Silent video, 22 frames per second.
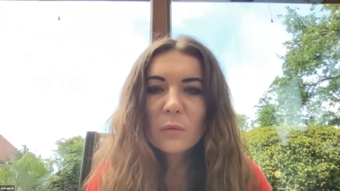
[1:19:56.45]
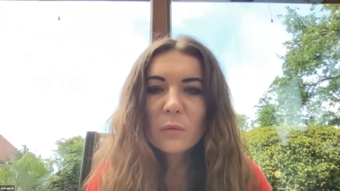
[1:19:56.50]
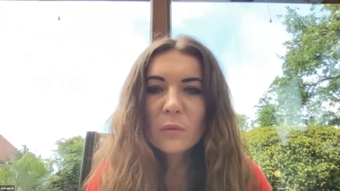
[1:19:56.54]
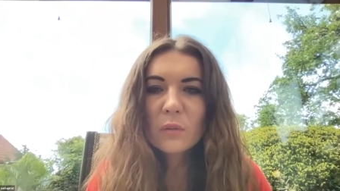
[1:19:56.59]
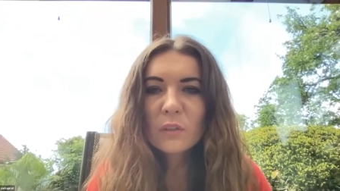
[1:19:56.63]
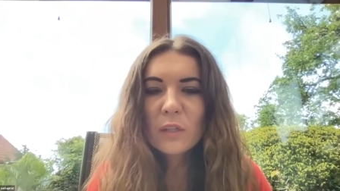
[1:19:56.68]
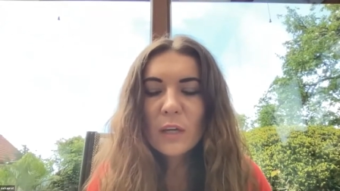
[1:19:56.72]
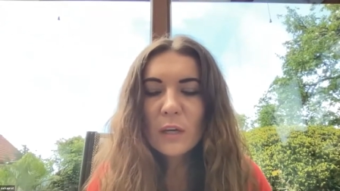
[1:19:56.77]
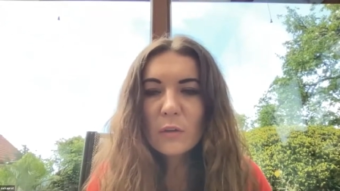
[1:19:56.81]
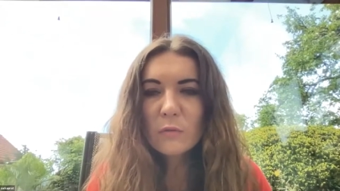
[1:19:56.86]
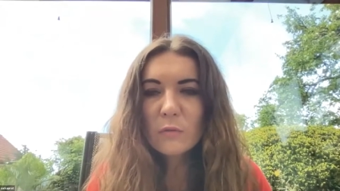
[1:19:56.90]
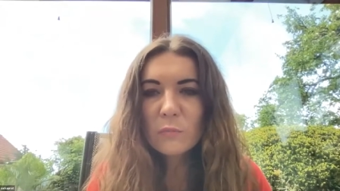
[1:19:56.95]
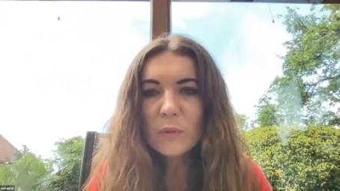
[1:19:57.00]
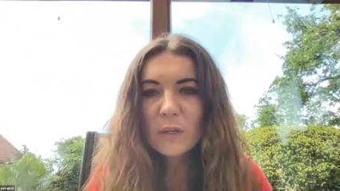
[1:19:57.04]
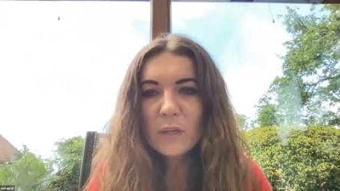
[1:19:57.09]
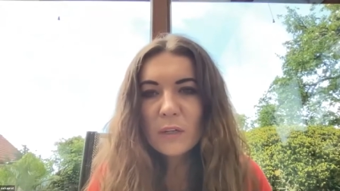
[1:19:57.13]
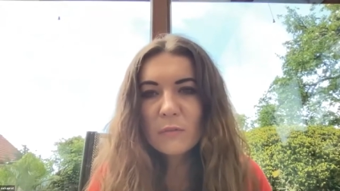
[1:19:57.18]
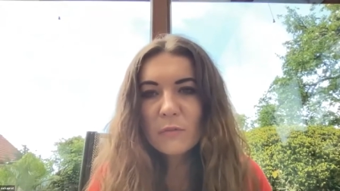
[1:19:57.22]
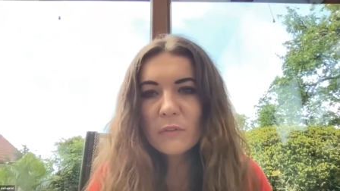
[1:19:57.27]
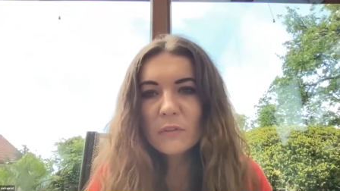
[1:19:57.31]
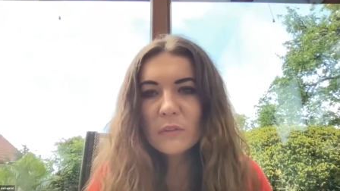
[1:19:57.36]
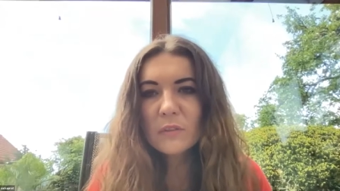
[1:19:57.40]
what kind of
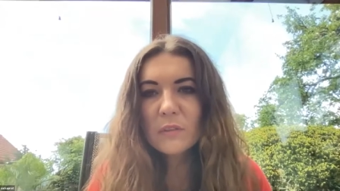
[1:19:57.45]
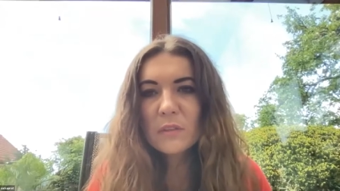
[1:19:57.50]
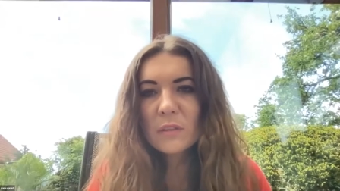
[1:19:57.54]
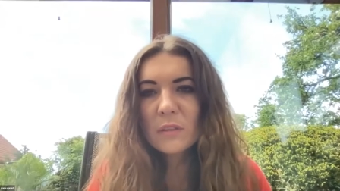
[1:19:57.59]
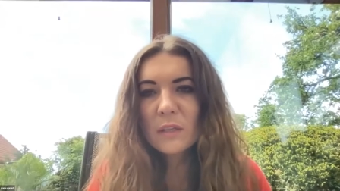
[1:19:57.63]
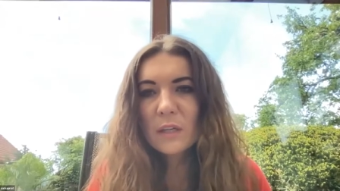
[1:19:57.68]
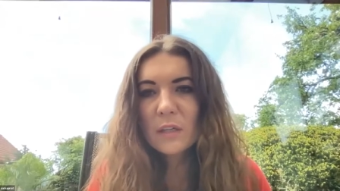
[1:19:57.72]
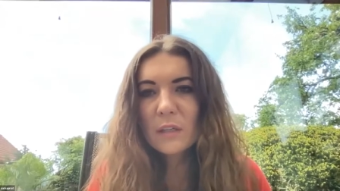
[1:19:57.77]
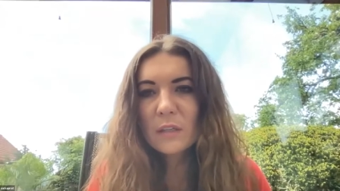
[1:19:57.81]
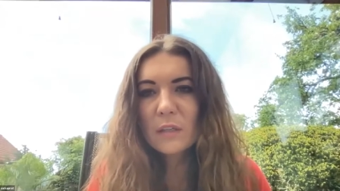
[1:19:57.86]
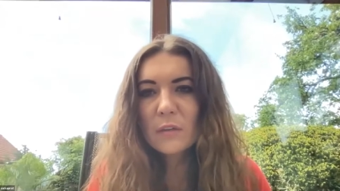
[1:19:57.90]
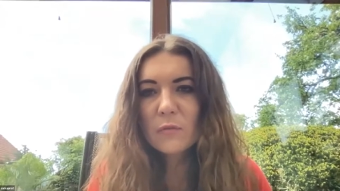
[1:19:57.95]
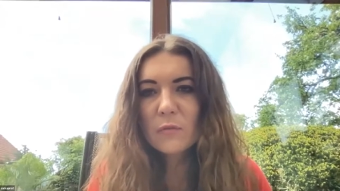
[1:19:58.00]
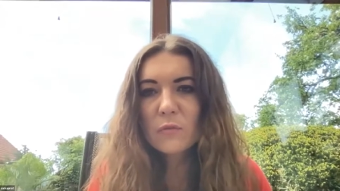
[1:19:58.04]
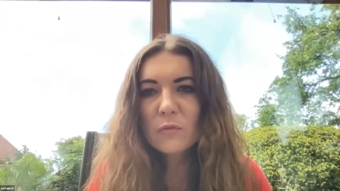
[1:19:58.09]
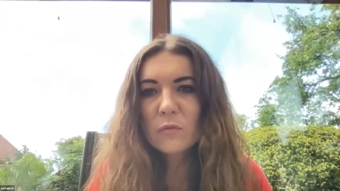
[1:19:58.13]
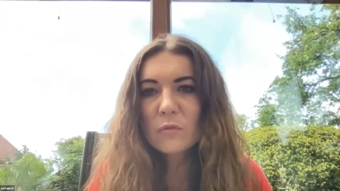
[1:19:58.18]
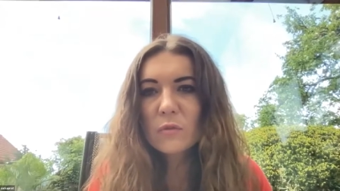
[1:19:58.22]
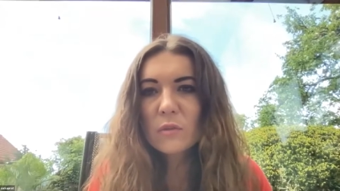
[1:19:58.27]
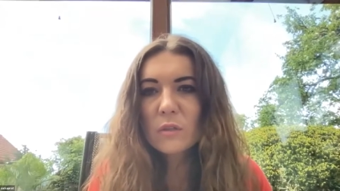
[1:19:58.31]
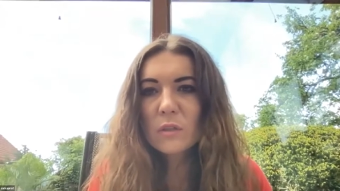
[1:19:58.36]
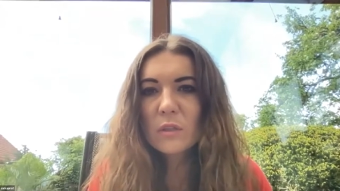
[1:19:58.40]
benefits it can give
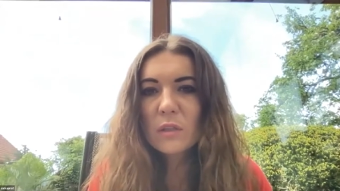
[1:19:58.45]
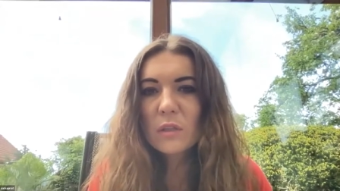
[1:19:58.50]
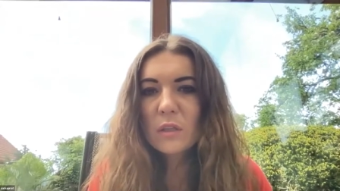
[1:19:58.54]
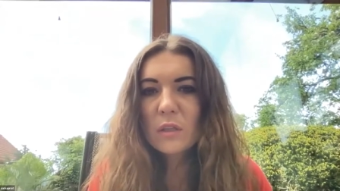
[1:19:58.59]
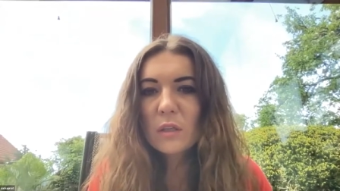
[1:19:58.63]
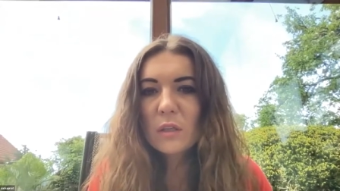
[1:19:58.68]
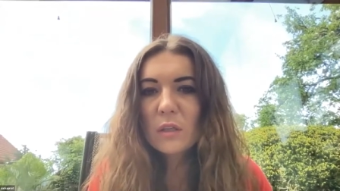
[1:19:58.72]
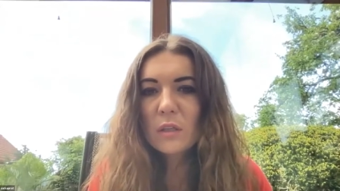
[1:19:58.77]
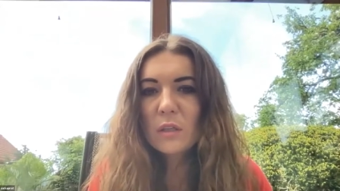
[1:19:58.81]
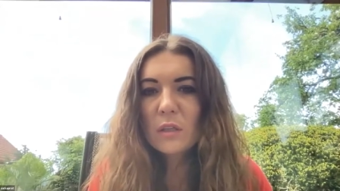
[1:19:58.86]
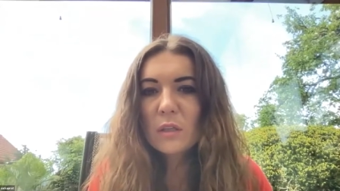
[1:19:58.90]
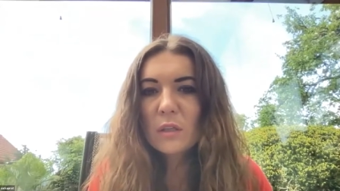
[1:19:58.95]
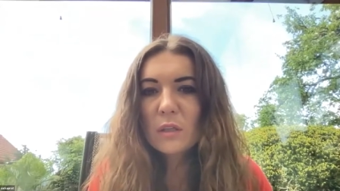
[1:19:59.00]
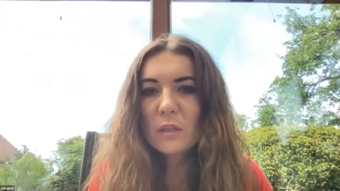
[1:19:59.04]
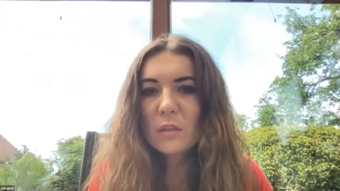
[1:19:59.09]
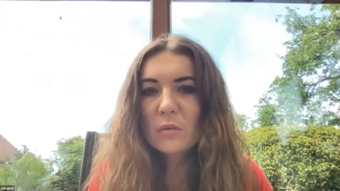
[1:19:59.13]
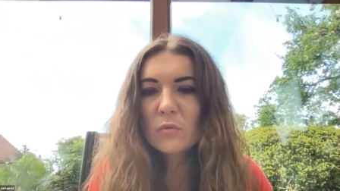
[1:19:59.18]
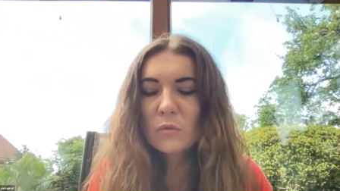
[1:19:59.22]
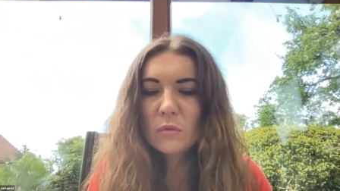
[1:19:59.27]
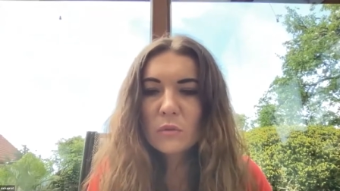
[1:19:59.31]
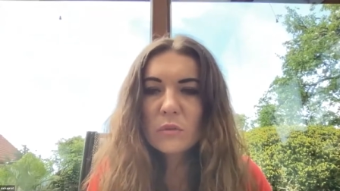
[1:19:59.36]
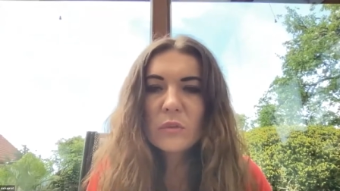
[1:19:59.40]
to
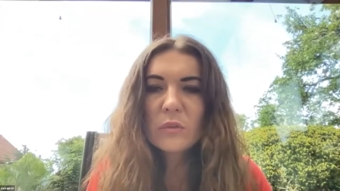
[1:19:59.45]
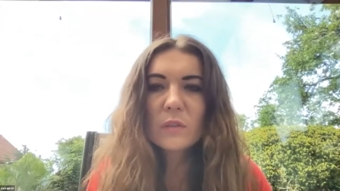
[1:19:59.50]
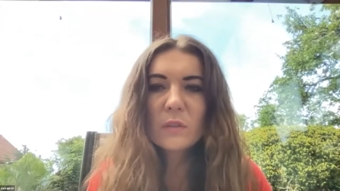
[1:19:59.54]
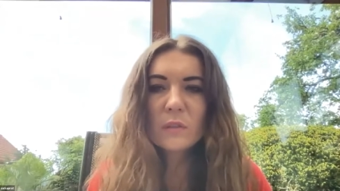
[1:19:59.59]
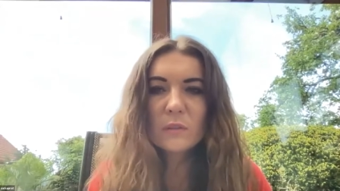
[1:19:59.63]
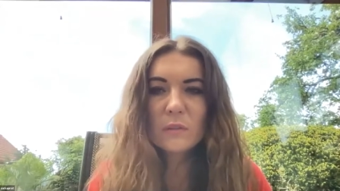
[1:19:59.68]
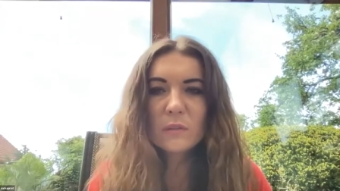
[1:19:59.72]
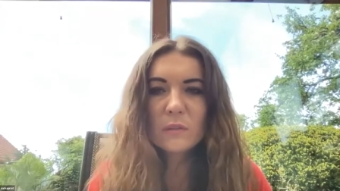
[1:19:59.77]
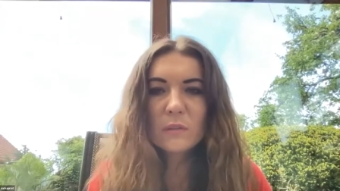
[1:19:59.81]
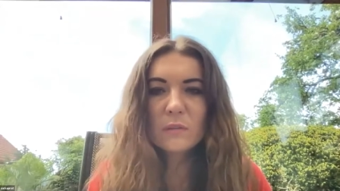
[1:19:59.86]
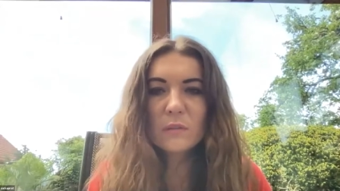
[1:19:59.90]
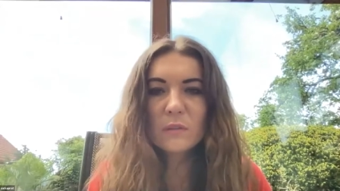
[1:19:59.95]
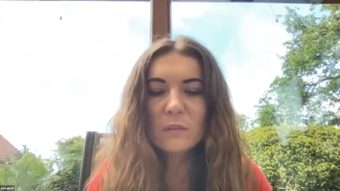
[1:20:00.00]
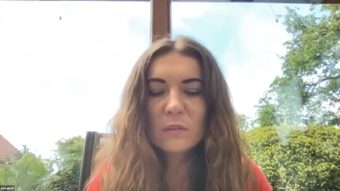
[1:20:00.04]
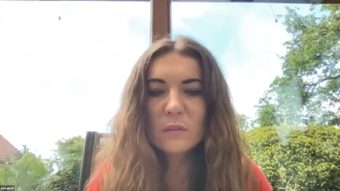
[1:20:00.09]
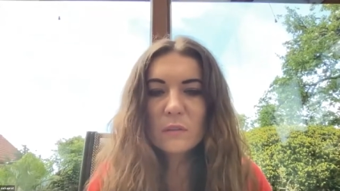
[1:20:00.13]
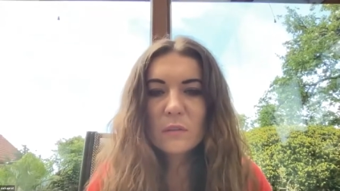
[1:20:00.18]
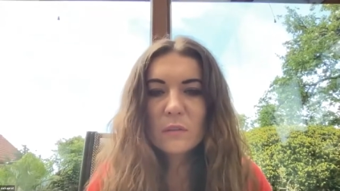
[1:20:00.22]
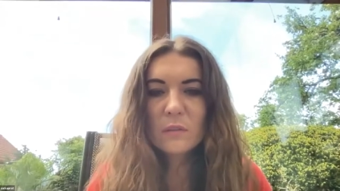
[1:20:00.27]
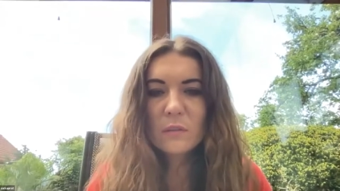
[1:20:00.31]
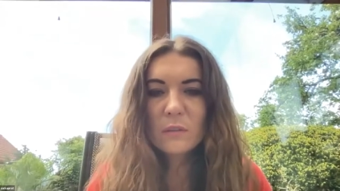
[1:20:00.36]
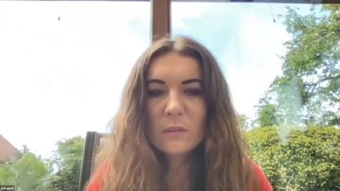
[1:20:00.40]
the to the
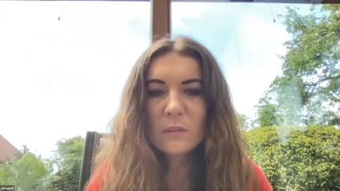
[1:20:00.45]
citizens